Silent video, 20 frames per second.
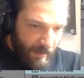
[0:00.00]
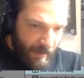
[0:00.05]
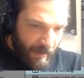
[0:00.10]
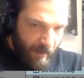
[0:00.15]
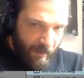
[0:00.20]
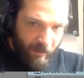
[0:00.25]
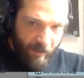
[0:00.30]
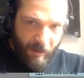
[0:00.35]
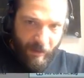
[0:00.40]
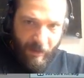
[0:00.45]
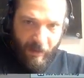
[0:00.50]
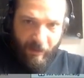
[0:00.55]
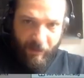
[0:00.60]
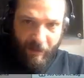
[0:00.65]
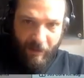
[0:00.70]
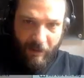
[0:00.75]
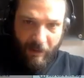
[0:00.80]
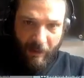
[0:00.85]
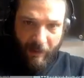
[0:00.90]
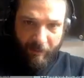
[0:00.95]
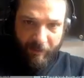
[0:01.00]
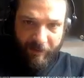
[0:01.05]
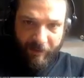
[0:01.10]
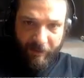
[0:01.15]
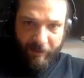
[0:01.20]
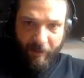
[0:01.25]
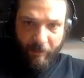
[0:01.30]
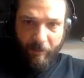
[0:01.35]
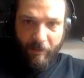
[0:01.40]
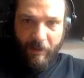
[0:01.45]
in the clip. So
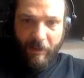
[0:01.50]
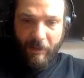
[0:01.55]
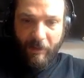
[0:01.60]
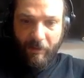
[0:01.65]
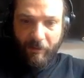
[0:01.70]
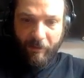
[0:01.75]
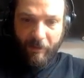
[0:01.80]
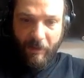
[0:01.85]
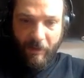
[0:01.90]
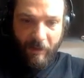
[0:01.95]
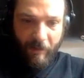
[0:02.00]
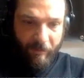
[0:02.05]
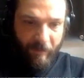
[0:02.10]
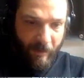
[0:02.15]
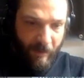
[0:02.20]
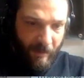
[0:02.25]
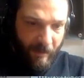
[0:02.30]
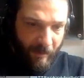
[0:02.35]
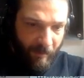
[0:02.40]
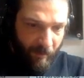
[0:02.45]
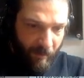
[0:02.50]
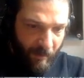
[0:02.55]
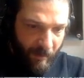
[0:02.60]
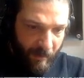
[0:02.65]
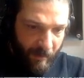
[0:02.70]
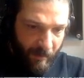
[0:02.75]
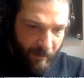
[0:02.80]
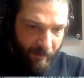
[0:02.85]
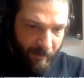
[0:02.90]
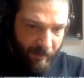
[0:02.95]
I double click on the clip, and now I
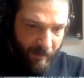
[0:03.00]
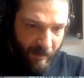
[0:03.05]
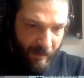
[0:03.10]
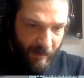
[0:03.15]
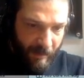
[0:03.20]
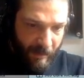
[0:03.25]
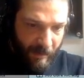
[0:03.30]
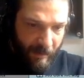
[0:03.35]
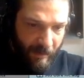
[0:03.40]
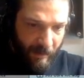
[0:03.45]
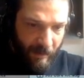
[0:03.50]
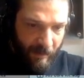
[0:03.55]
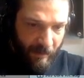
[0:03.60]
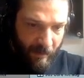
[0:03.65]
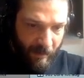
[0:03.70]
can go into here,